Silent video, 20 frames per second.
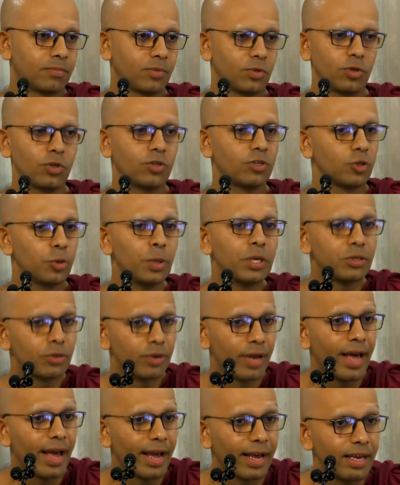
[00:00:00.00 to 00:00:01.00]
You don't do it
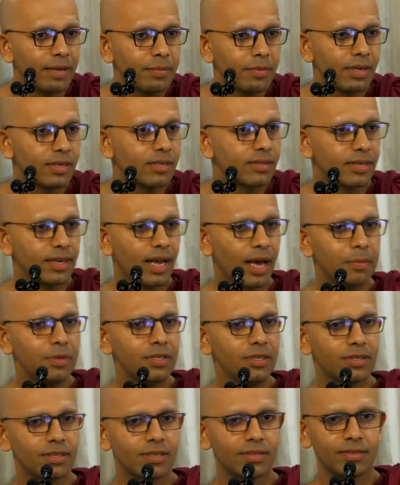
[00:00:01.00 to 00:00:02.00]
today, but it
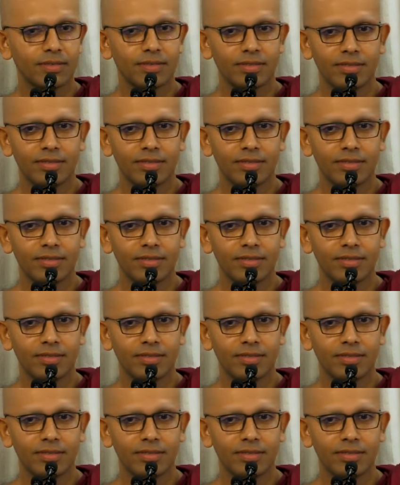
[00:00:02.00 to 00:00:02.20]
happened.